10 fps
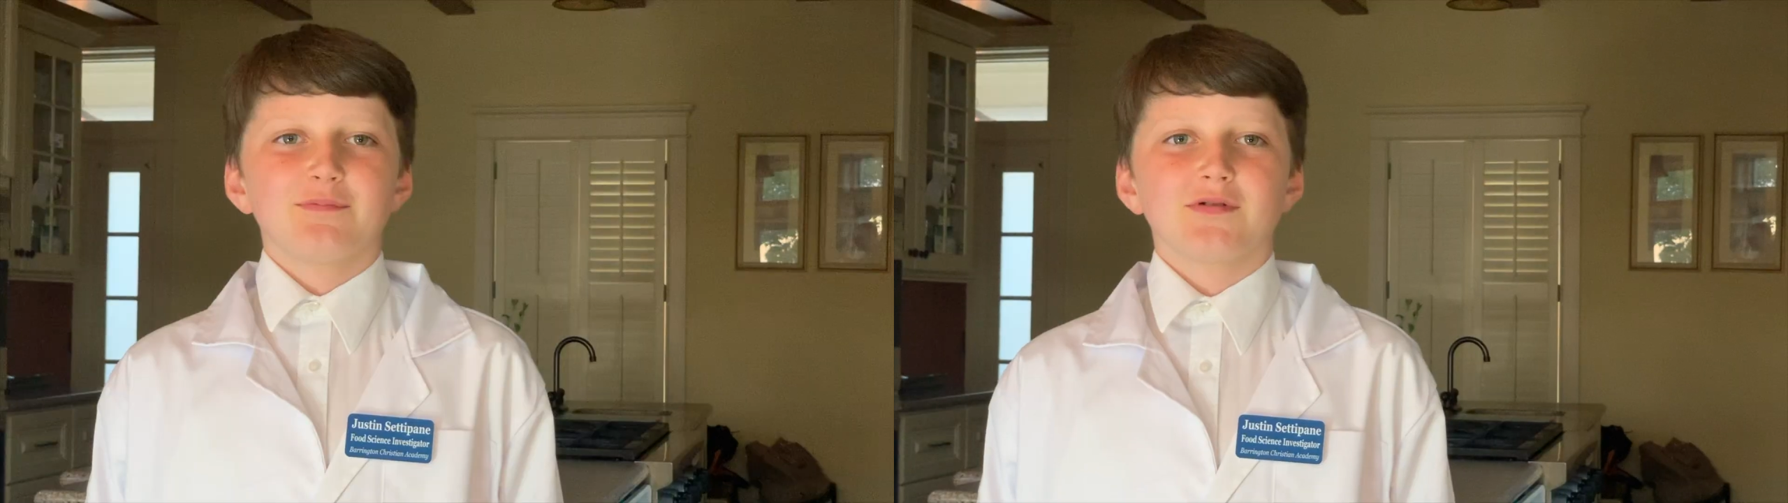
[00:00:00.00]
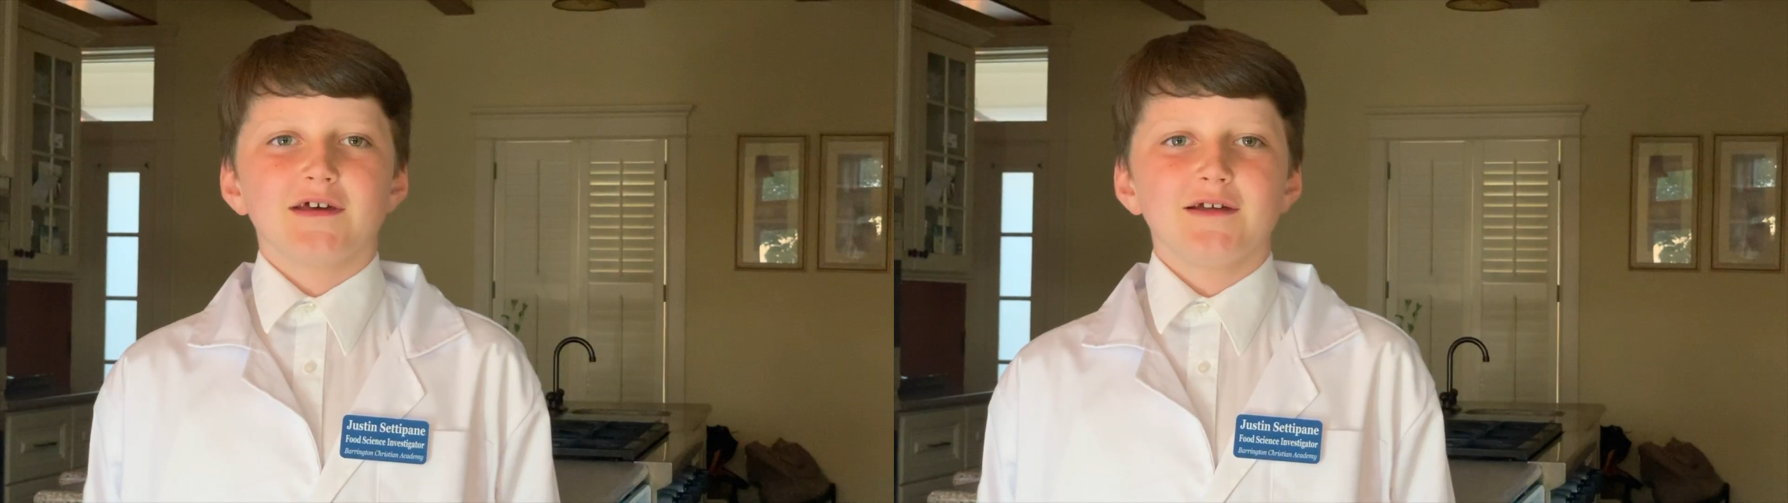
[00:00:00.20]

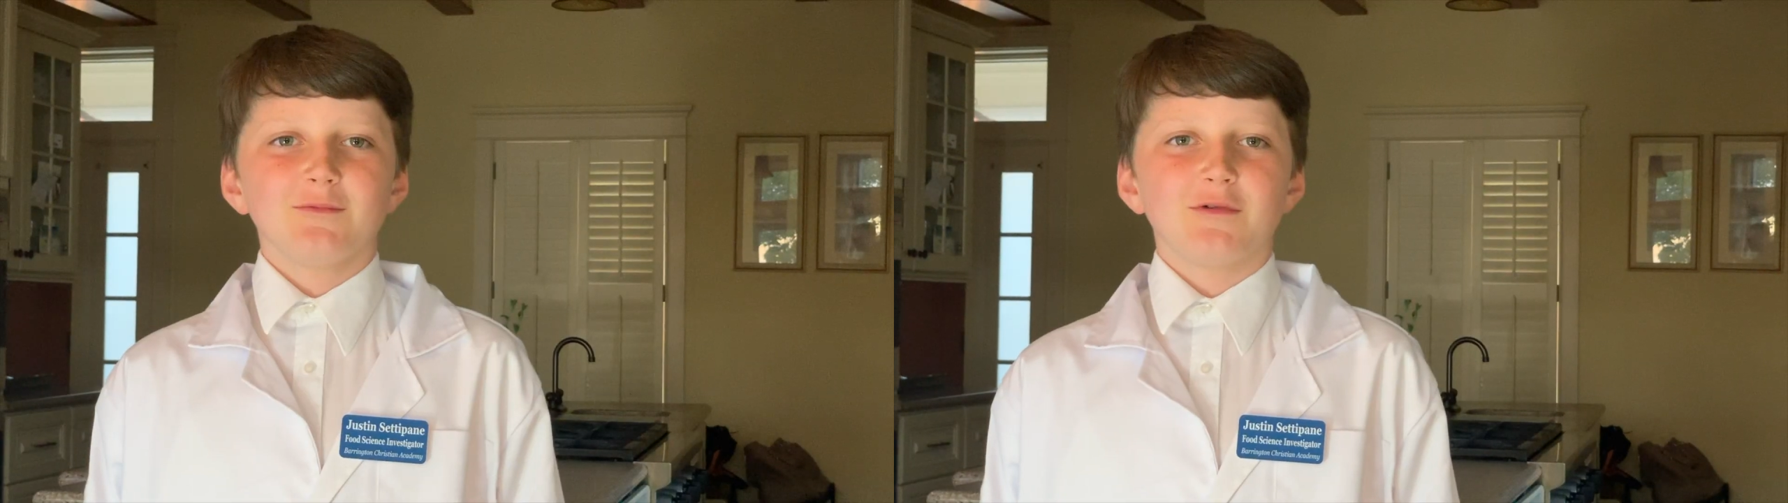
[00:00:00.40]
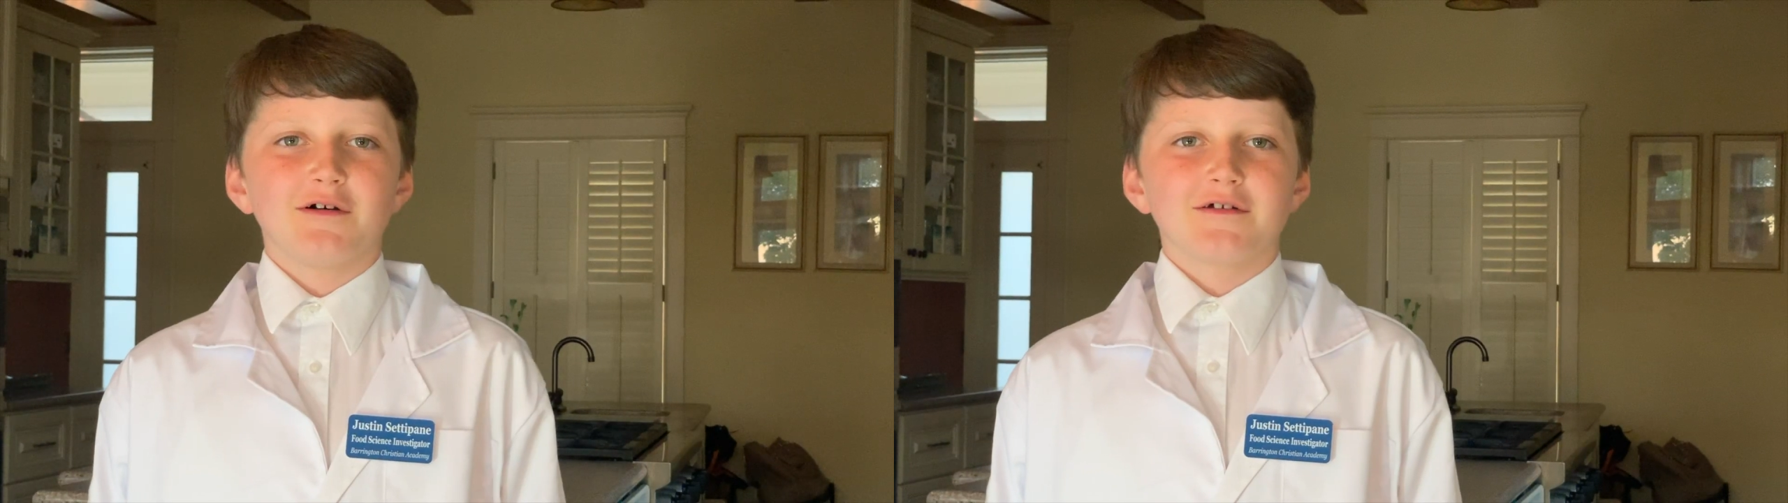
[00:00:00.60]

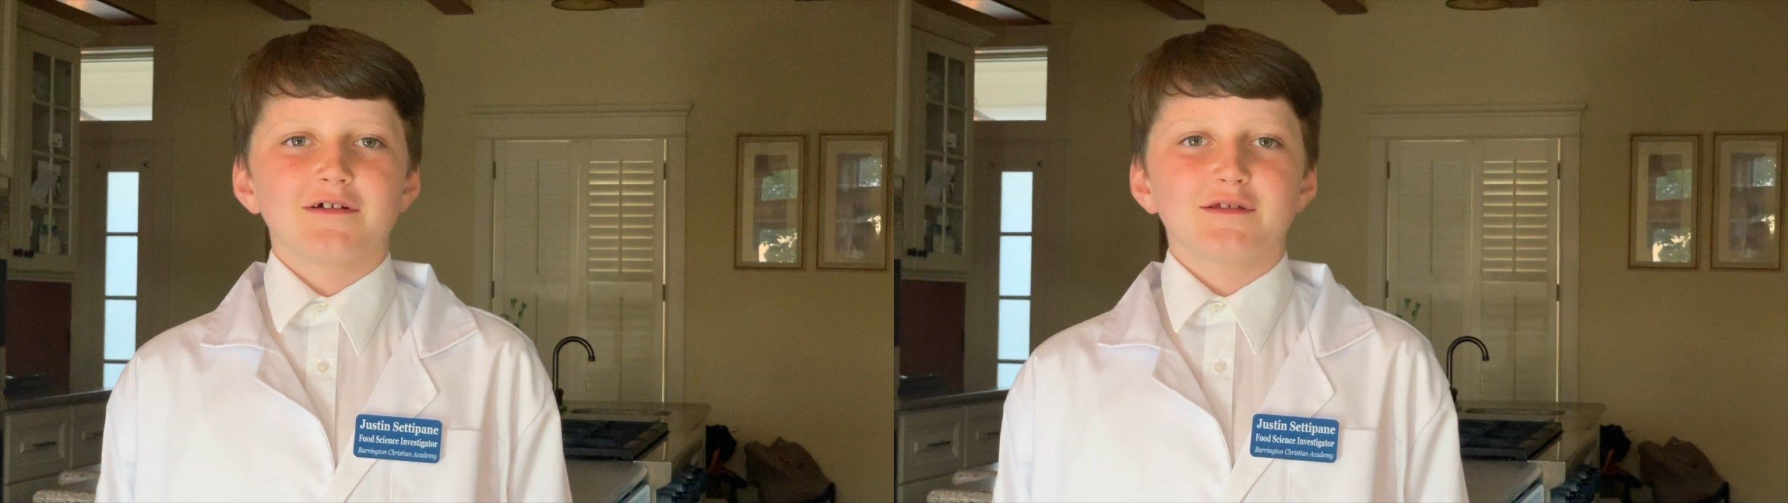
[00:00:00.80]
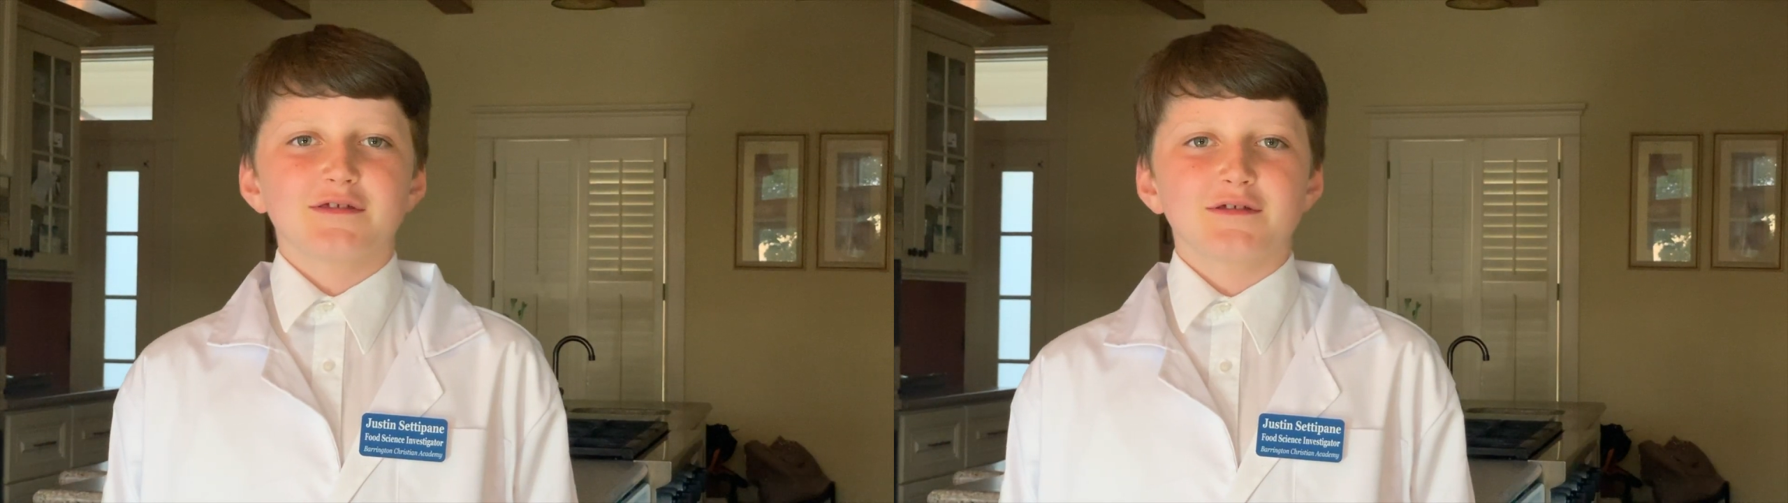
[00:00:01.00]
plain water
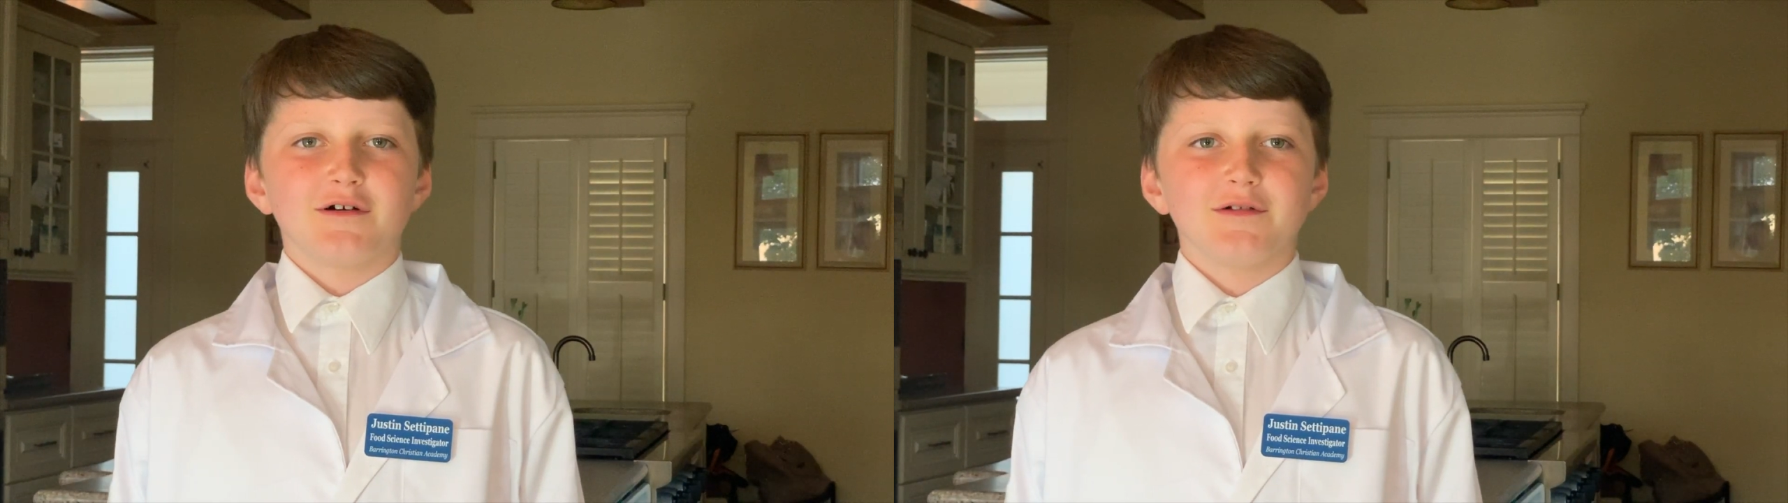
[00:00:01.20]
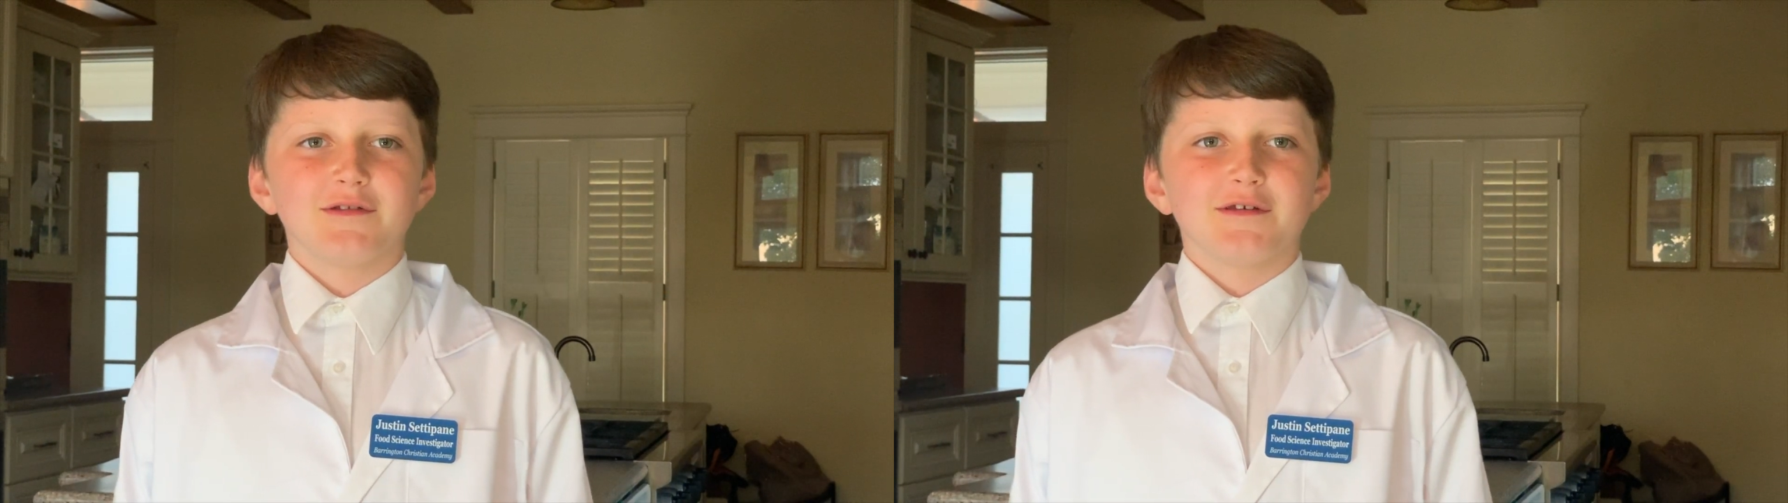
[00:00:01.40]
and
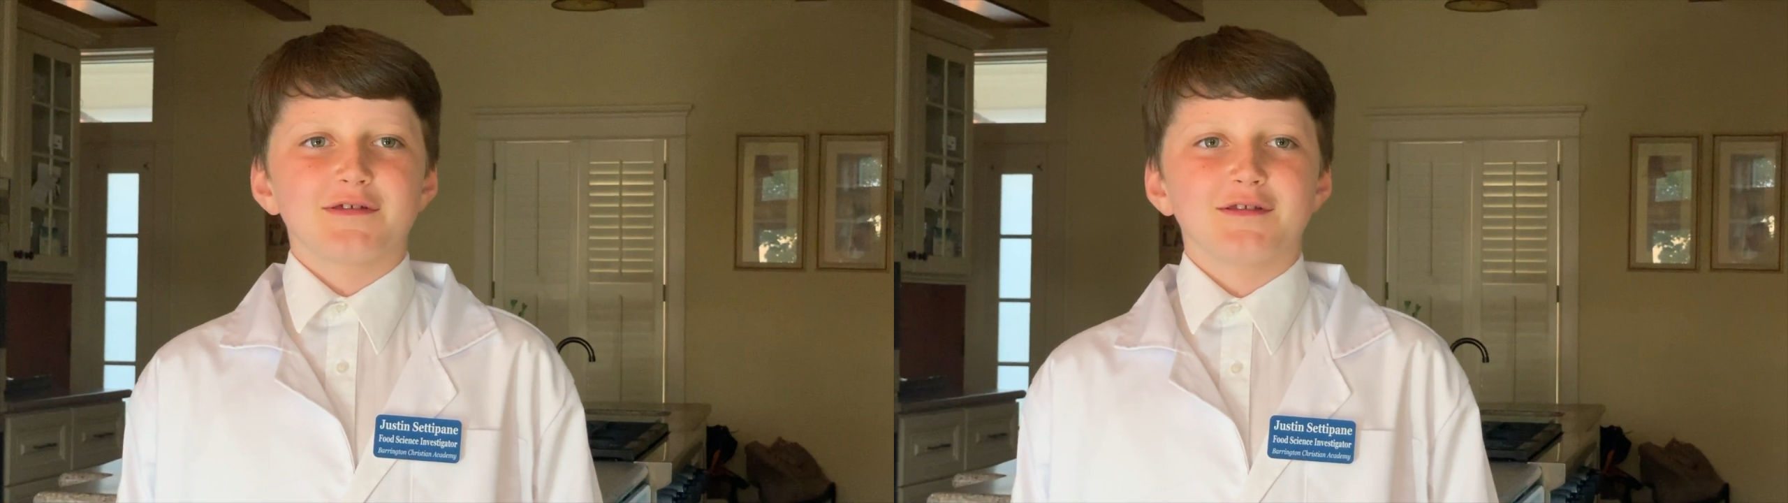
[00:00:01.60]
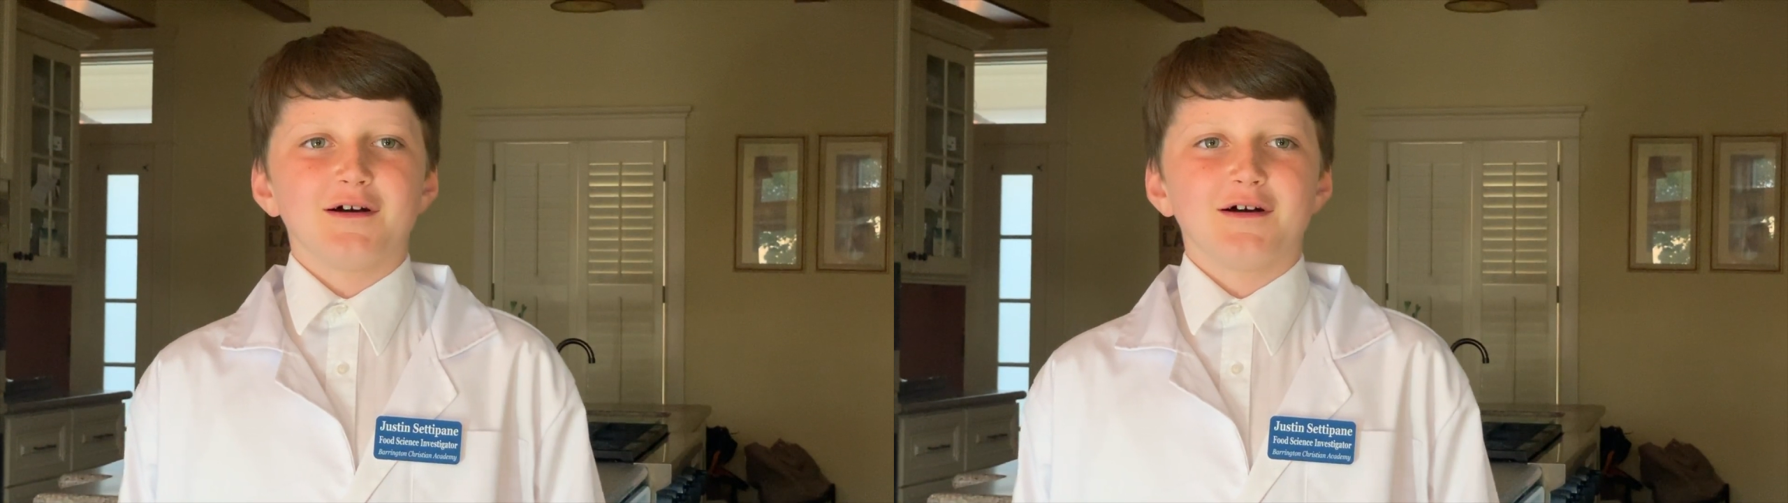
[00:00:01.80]
salt does